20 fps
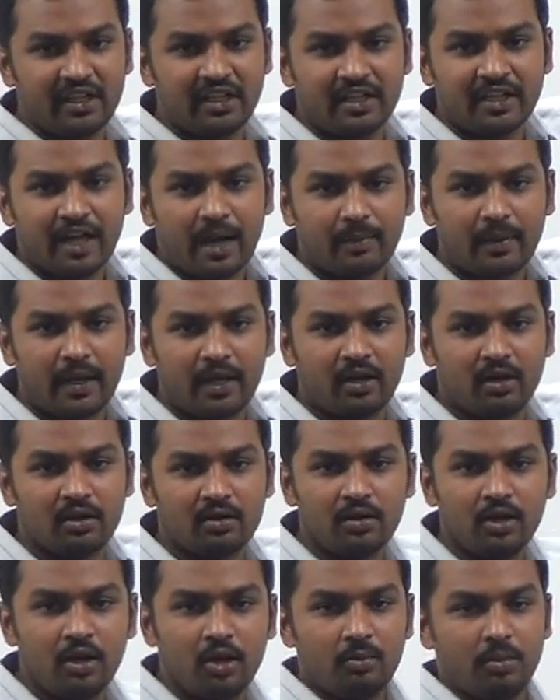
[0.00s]
are affecting the capital
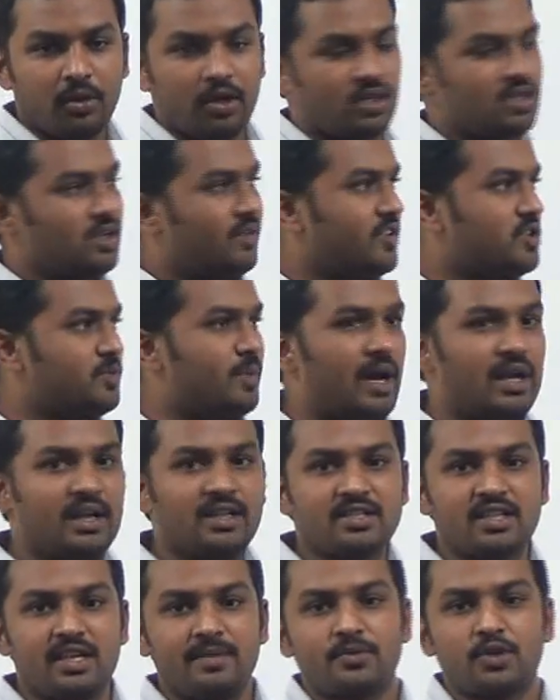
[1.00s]
account, because of which
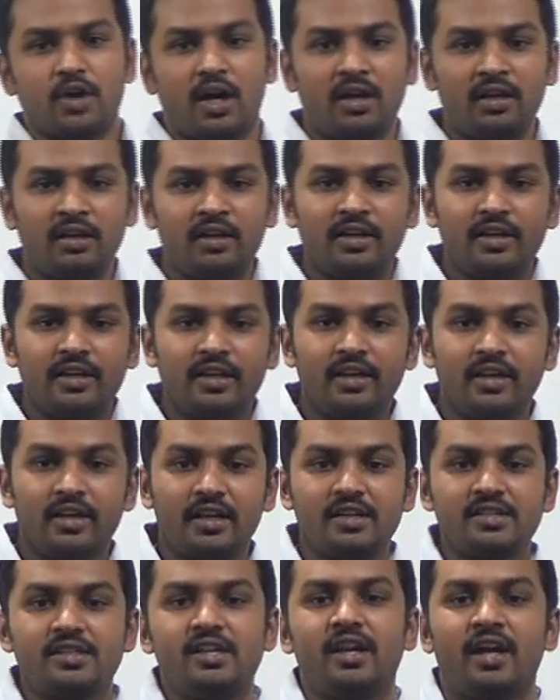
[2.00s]
balance keeps on
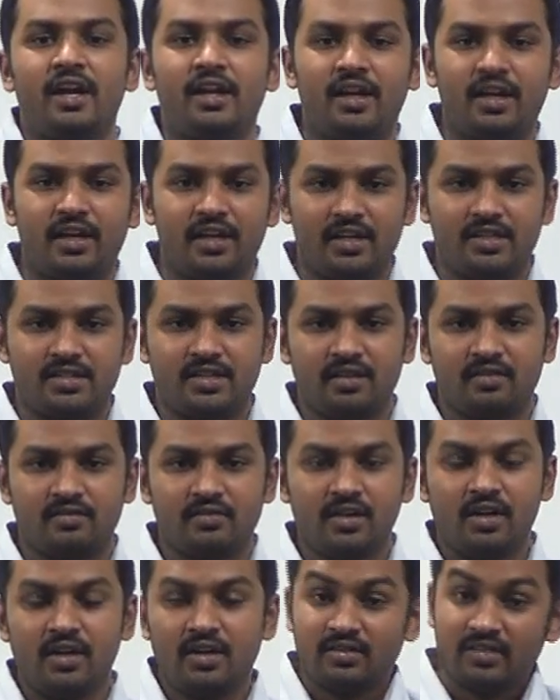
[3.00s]
increasing and
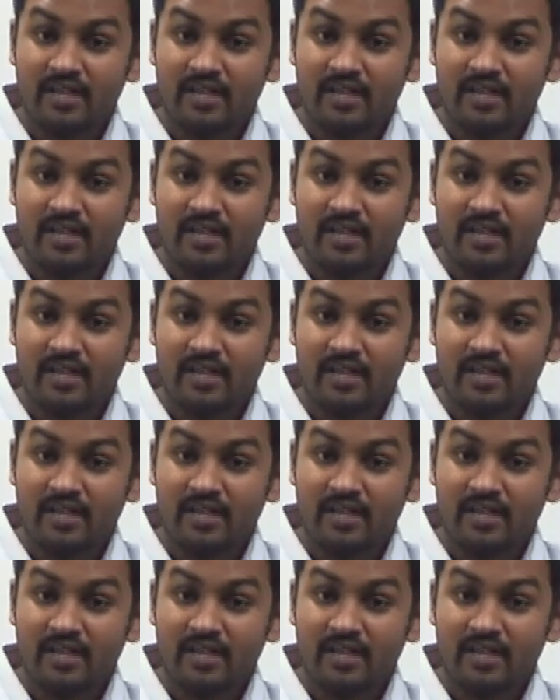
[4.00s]
decreasing.